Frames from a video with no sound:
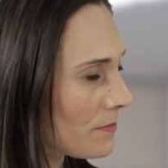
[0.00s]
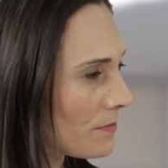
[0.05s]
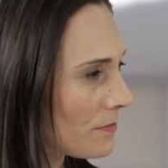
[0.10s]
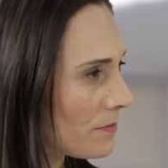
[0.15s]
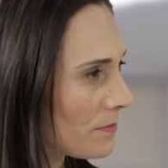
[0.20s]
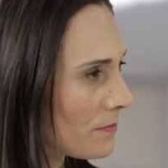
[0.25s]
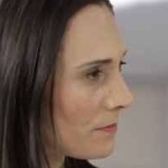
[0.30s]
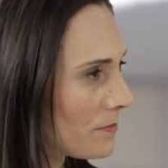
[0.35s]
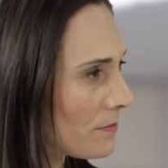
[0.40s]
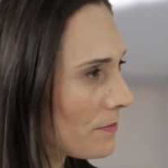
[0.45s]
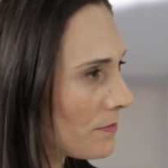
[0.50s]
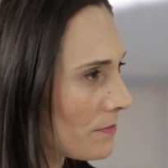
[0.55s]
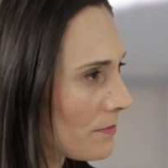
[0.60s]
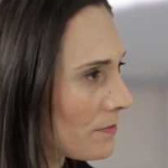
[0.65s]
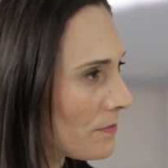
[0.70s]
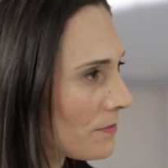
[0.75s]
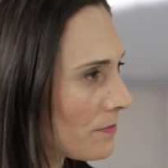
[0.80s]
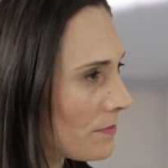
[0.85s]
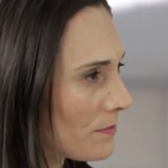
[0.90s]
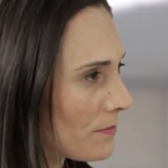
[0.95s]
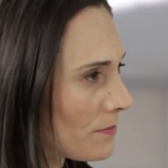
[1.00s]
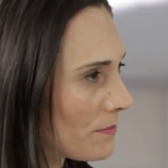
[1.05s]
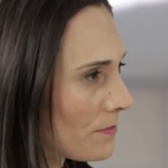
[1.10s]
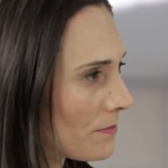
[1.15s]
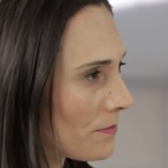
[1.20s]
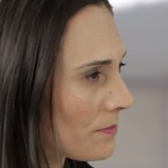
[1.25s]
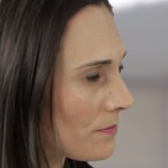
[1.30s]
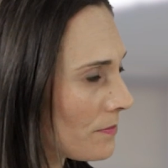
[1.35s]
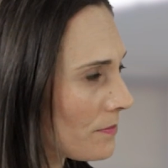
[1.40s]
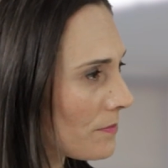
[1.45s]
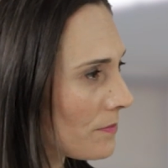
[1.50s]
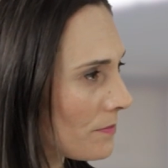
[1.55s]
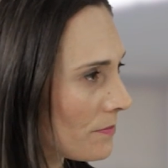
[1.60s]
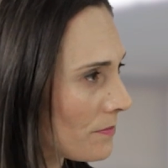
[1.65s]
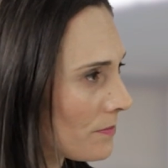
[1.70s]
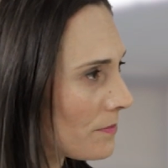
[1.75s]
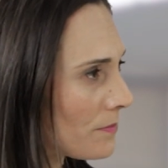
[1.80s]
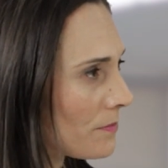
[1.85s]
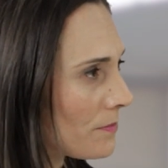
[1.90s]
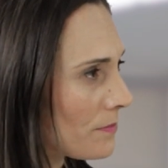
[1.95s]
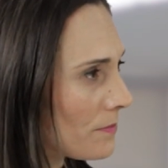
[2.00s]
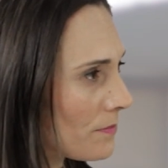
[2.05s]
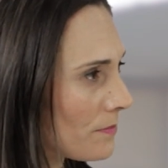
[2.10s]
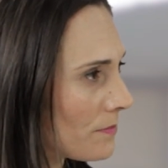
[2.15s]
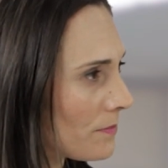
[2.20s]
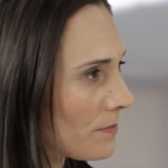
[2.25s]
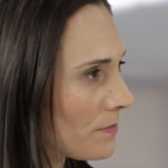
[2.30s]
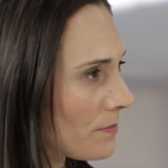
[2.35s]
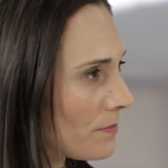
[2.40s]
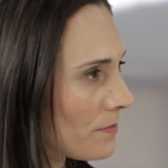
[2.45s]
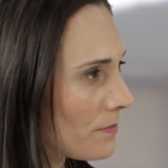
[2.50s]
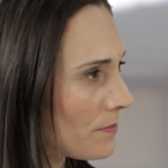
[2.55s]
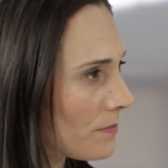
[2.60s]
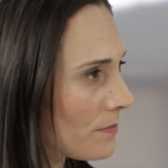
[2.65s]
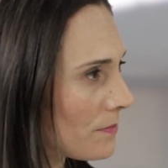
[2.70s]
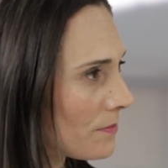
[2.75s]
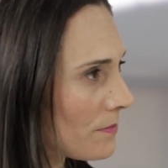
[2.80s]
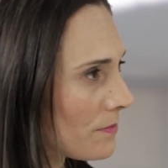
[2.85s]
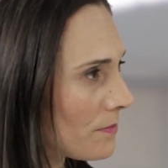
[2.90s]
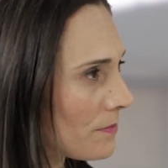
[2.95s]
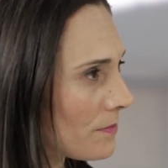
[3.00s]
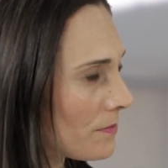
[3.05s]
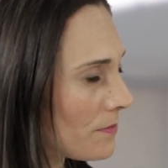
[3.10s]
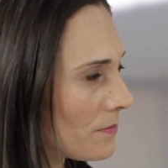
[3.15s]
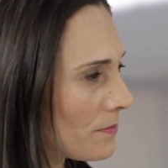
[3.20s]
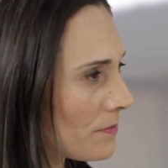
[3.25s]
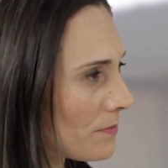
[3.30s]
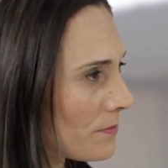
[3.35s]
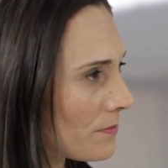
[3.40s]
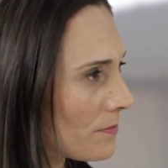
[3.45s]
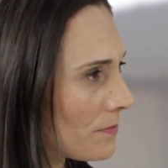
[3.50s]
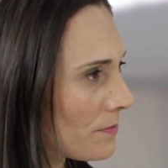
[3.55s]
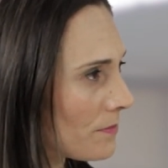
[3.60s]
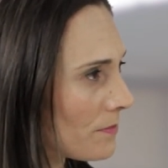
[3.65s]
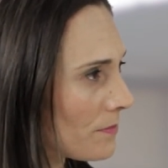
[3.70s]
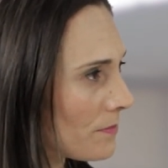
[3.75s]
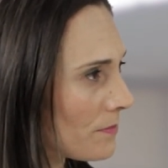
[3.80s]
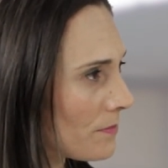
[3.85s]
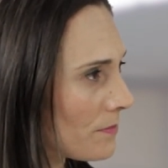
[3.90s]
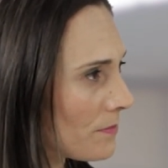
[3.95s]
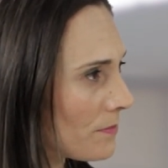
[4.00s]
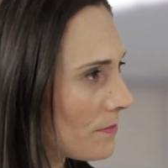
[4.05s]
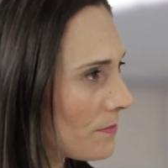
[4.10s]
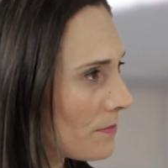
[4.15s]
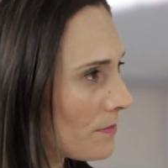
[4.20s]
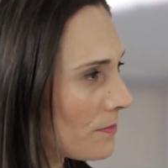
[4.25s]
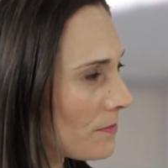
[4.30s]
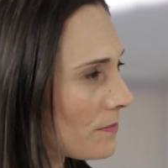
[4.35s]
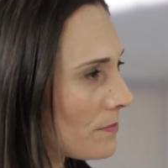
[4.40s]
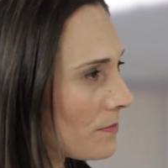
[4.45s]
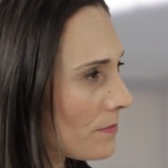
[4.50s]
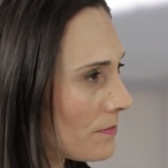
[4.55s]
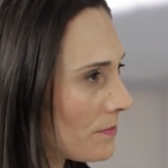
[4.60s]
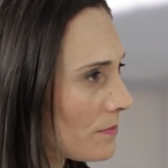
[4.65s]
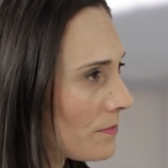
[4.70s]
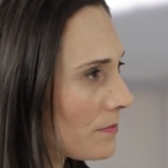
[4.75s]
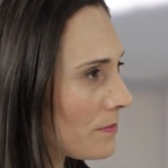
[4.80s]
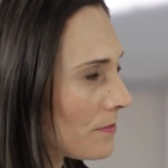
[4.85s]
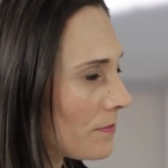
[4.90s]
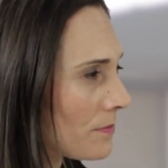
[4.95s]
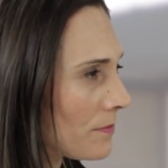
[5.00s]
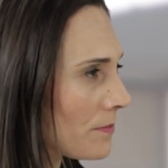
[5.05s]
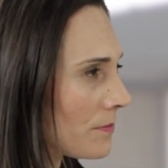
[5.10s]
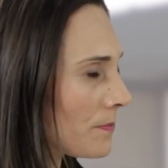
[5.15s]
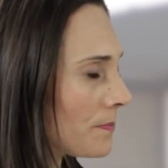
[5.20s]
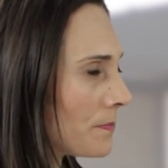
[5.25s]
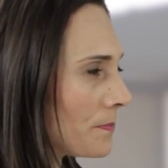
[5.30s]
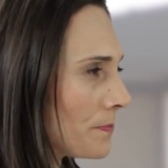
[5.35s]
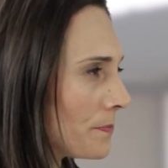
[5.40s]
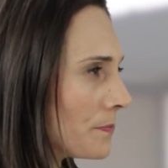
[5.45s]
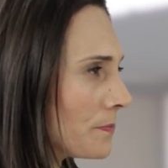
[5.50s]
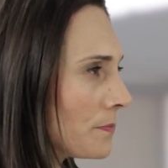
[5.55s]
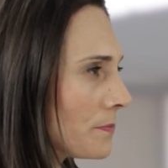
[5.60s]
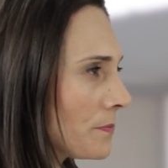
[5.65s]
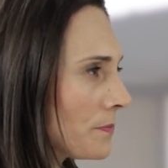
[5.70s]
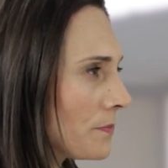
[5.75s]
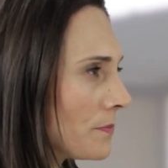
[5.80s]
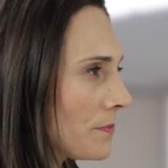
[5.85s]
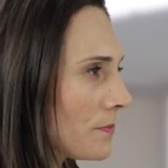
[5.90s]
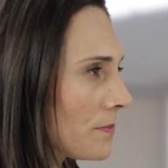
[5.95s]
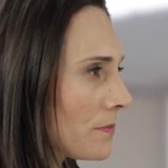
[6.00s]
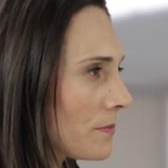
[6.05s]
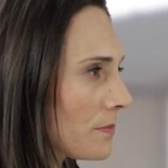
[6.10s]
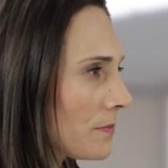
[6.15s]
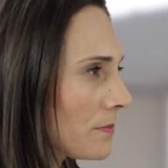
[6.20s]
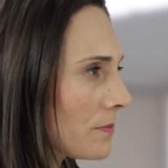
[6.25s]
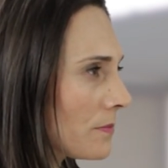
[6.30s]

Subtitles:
(not speaking)